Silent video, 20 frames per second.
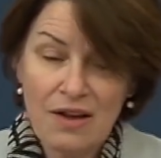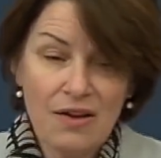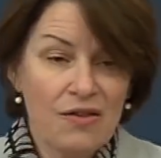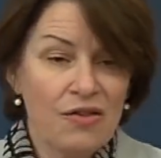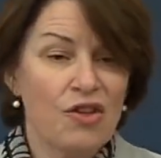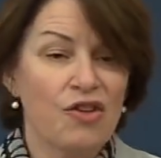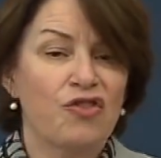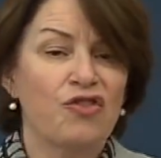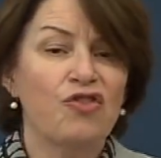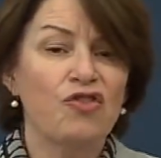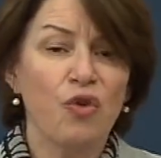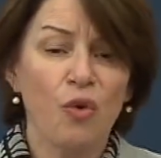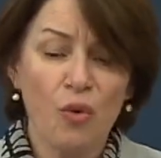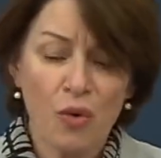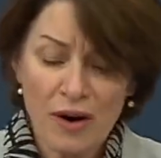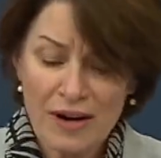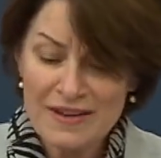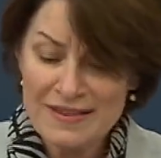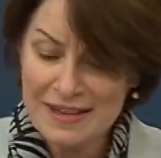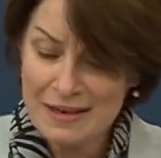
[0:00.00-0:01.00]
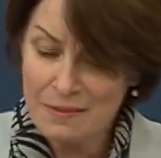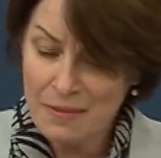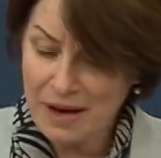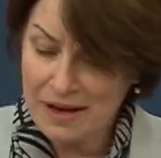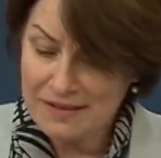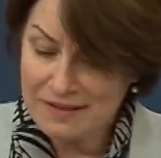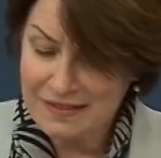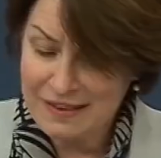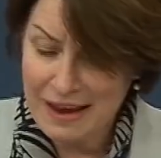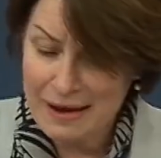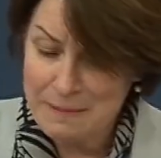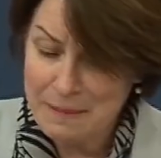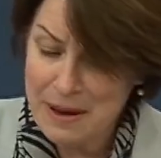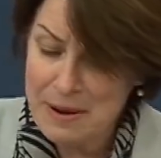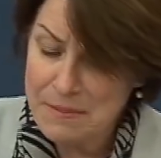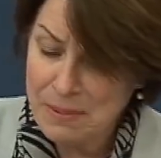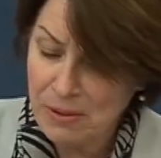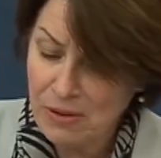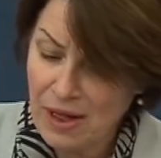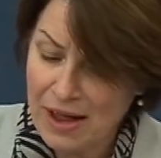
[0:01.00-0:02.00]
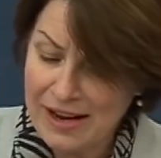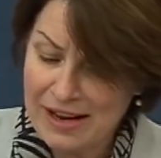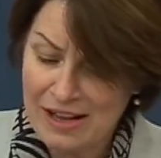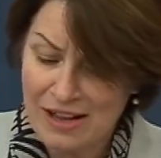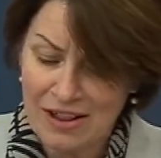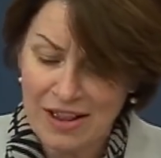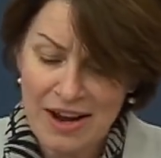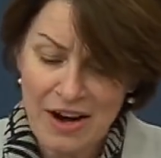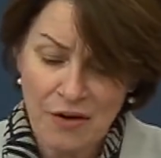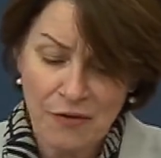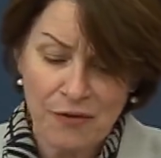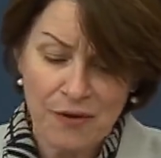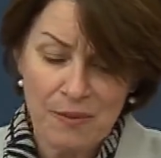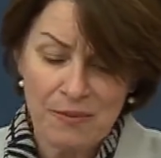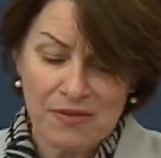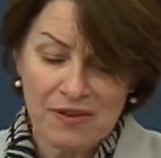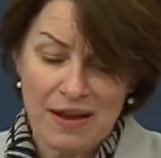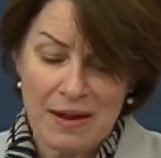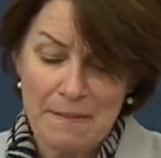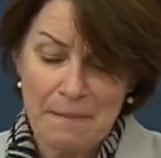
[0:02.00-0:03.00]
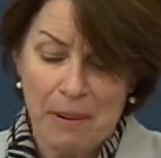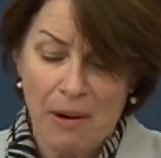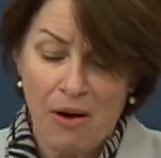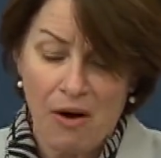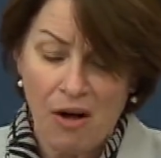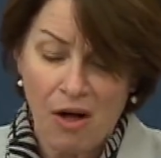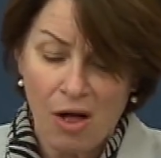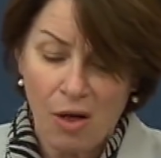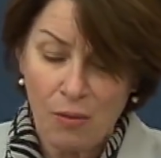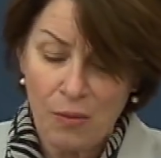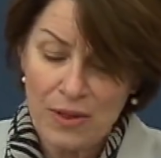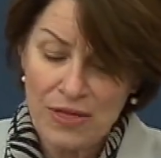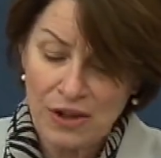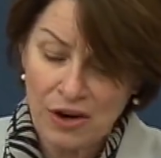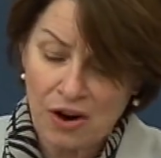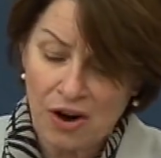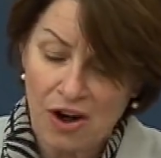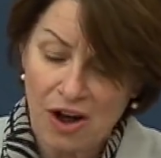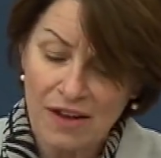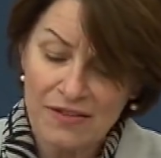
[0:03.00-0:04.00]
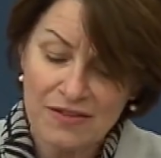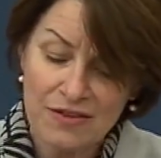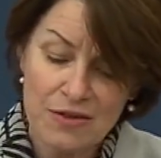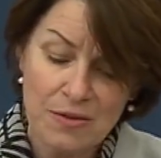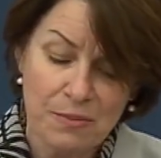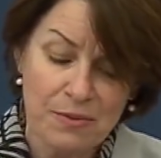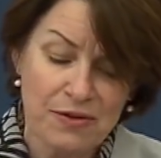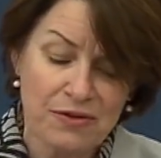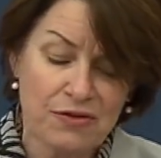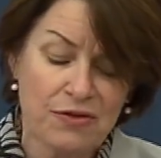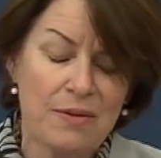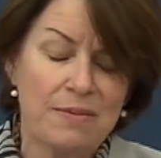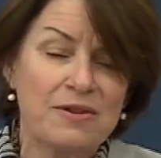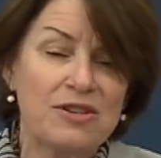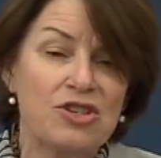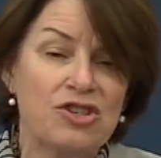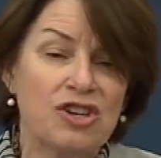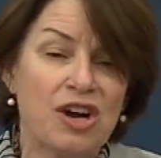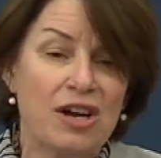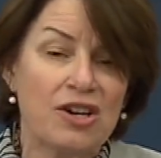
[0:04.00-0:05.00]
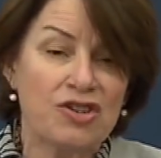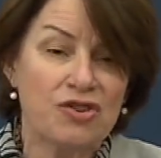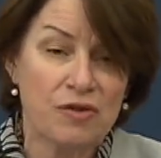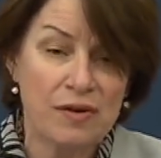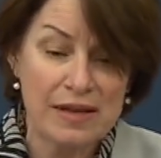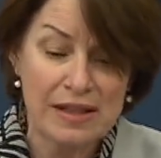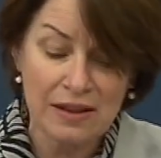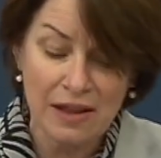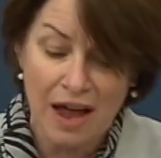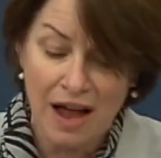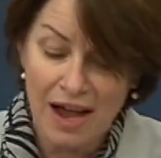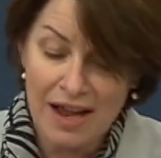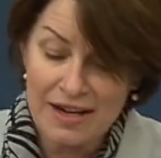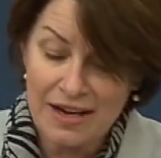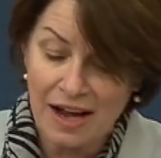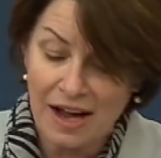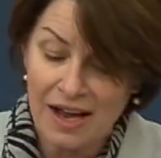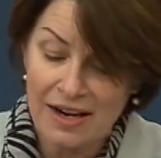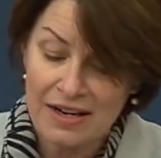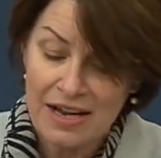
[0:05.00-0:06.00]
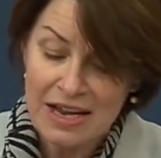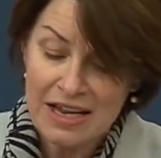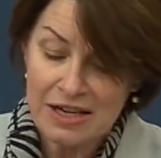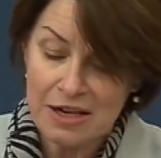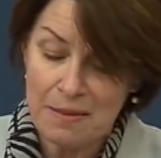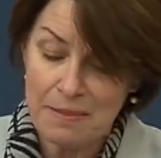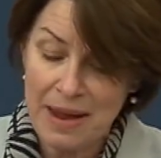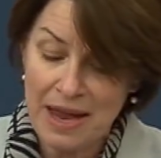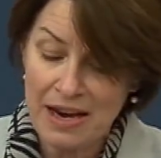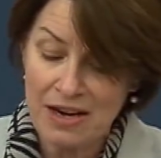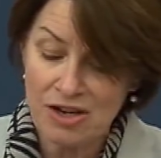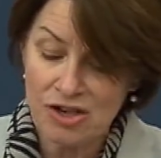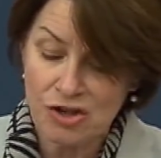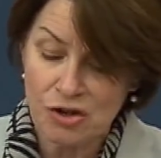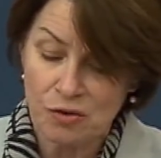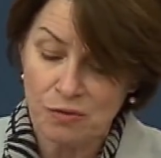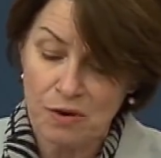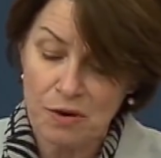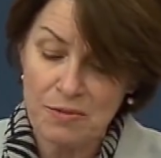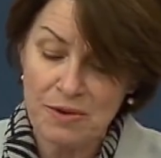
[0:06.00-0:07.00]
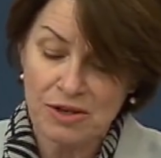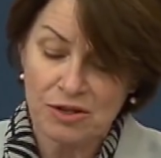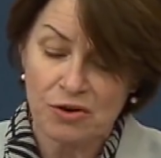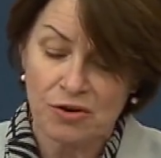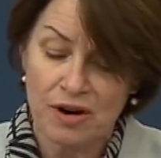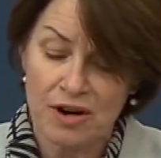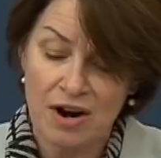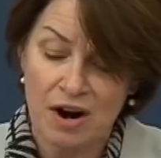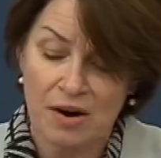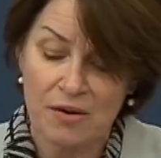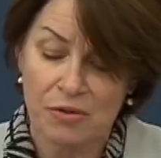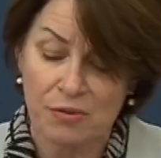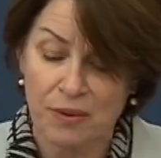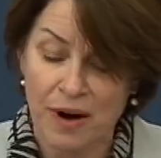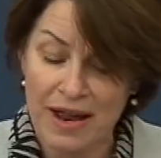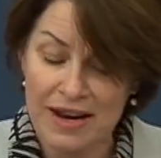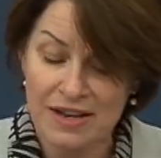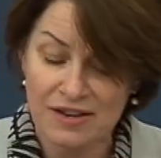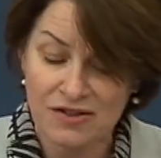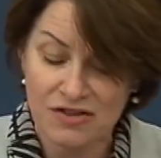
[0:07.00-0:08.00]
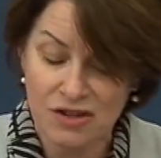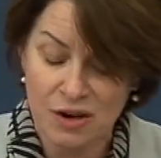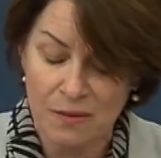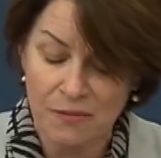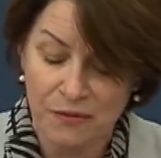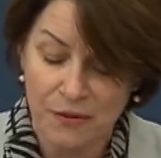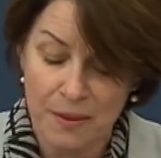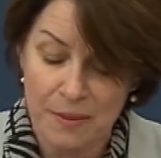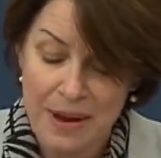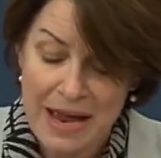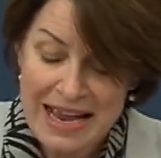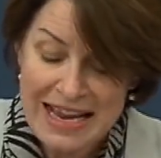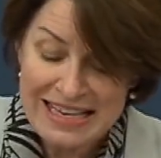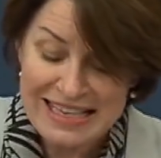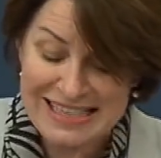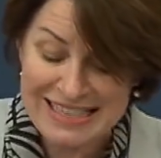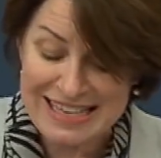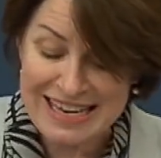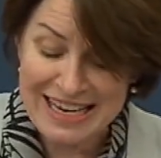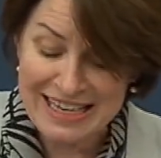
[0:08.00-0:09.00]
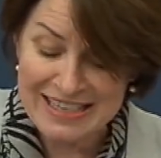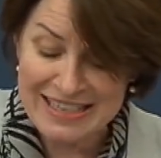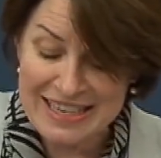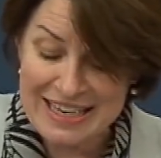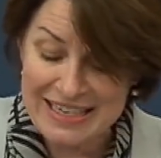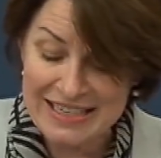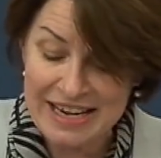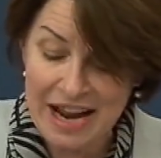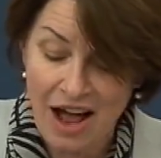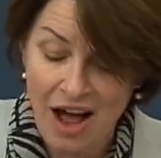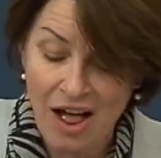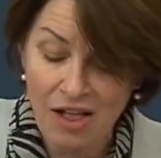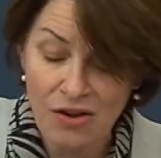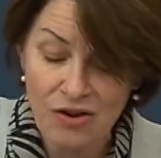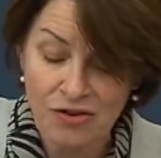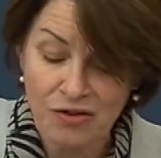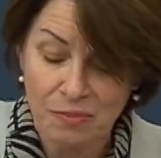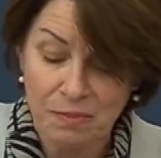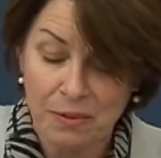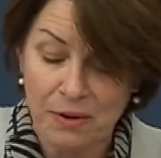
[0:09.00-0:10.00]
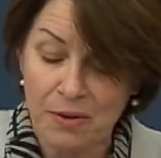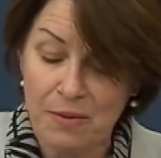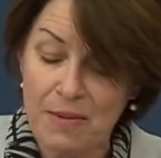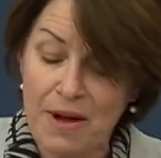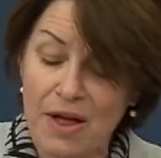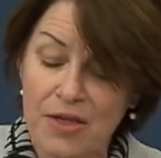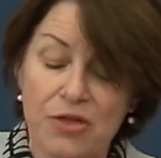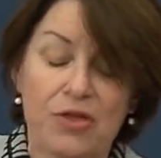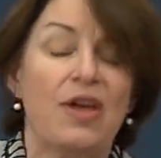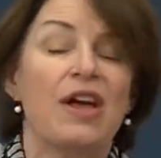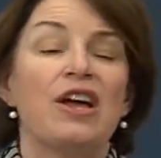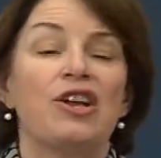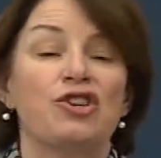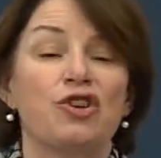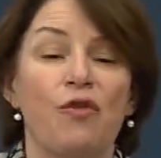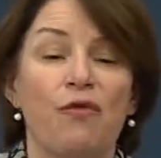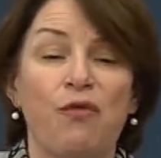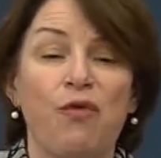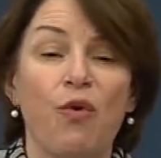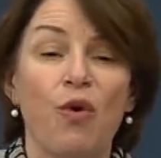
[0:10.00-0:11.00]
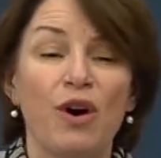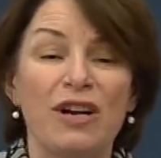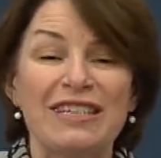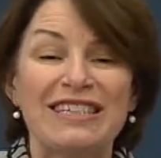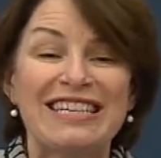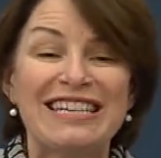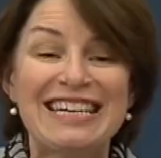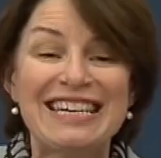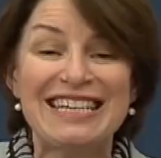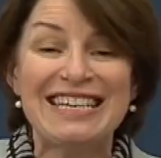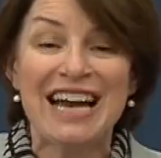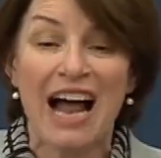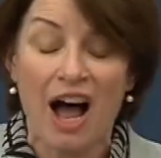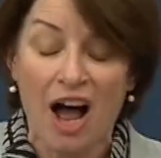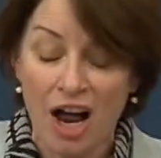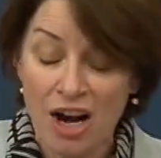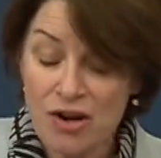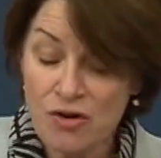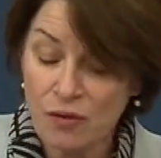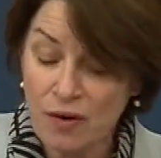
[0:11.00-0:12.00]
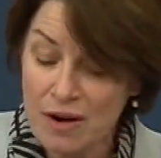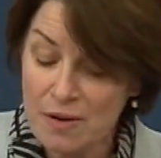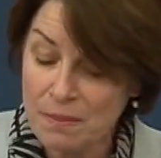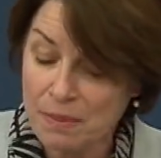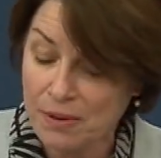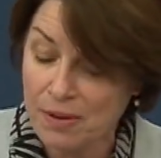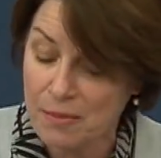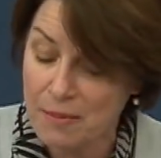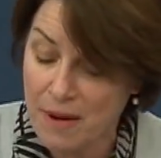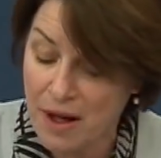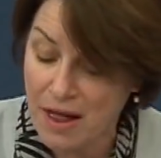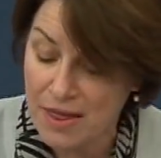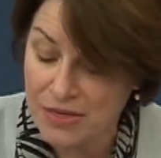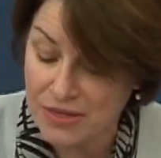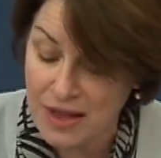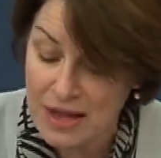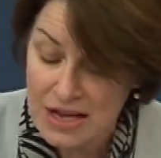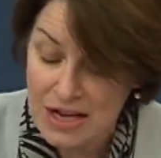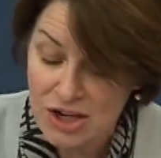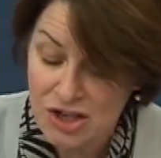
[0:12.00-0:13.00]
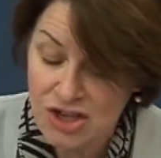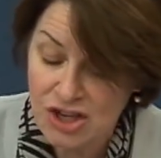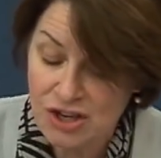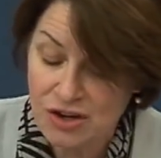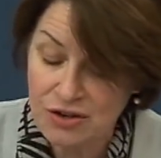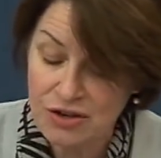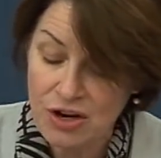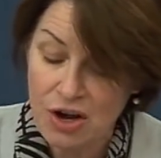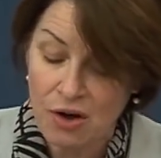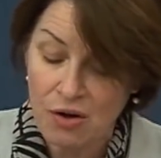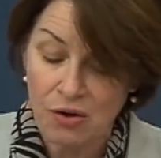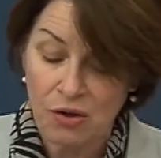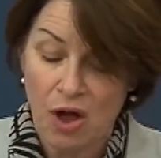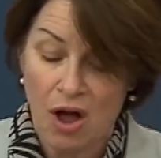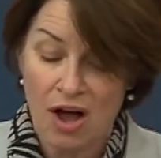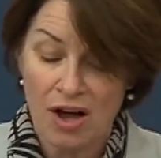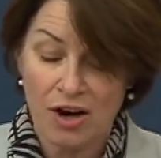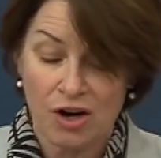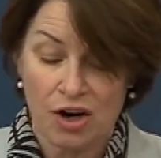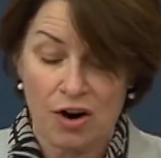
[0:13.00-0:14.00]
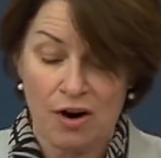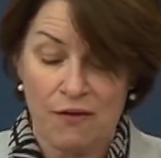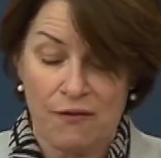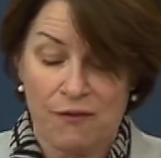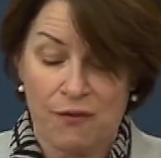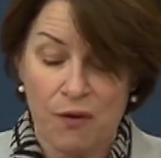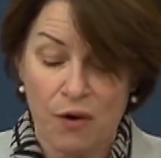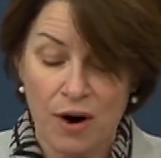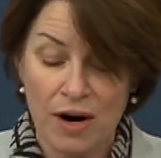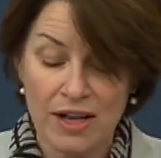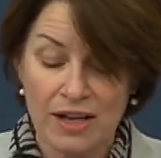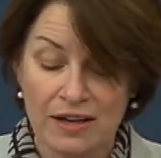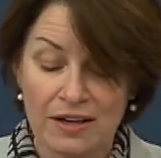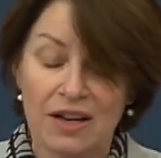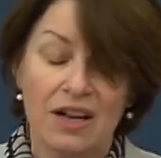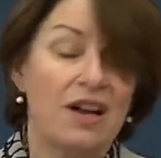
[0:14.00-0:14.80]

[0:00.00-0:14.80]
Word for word: the stories in my state, people like Claire from St. Paul, when the cost of the prescription drugs she relied on to manage her rheumatoid arthritis jumped from $60 per month to $1,400 per month. She could no longer afford it.